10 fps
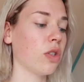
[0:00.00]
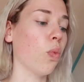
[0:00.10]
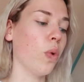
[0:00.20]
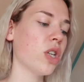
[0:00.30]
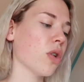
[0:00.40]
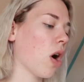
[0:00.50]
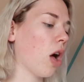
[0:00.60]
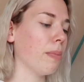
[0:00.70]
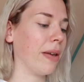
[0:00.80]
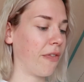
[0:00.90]
was We Should
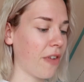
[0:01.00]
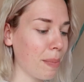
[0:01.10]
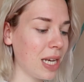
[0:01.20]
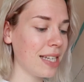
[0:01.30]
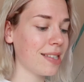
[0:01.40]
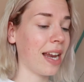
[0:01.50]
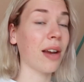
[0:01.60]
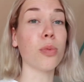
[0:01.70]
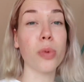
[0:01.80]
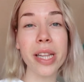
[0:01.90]
All Be Feminists, and
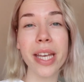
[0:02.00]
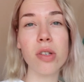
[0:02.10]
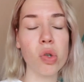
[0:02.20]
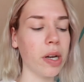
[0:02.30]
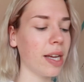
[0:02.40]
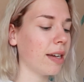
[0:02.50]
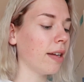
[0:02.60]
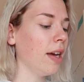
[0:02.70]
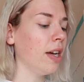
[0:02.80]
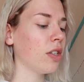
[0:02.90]
I really enjoyed it.
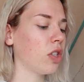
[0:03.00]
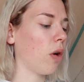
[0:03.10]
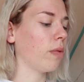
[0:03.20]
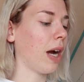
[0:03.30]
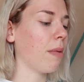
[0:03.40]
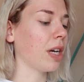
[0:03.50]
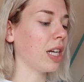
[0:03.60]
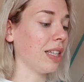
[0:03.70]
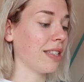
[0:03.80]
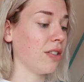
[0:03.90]
So now I'm
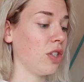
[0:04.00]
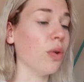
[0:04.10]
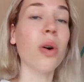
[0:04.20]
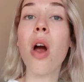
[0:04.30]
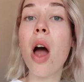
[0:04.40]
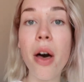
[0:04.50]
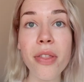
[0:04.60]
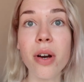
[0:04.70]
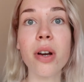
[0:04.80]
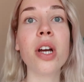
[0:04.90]
gonna listen to her
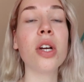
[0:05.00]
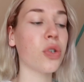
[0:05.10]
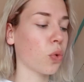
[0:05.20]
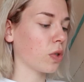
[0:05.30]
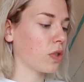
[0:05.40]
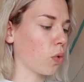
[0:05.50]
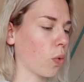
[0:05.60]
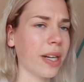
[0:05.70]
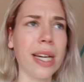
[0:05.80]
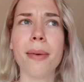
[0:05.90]
other short
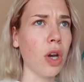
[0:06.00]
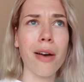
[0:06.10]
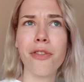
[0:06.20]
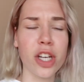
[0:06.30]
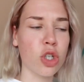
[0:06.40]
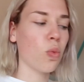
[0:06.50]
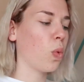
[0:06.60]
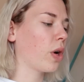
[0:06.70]
story nonfiction